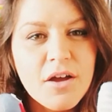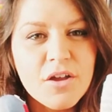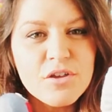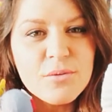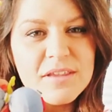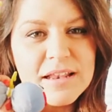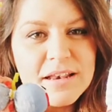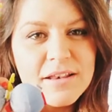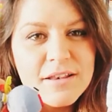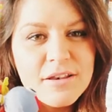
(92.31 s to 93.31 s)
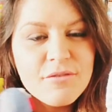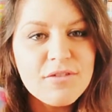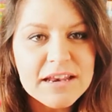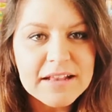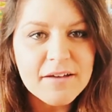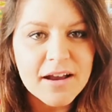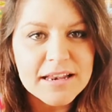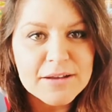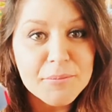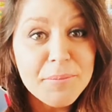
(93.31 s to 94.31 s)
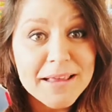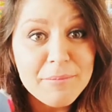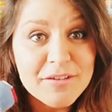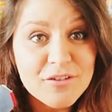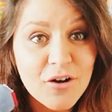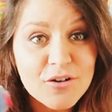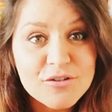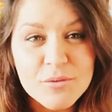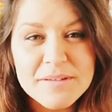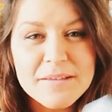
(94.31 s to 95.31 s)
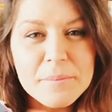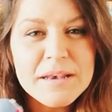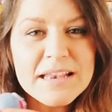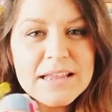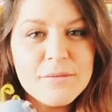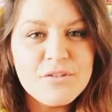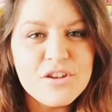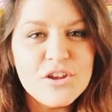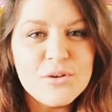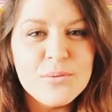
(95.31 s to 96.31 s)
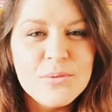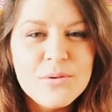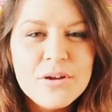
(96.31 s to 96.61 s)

are using the really tiny little baby sock. So it's completely up to you.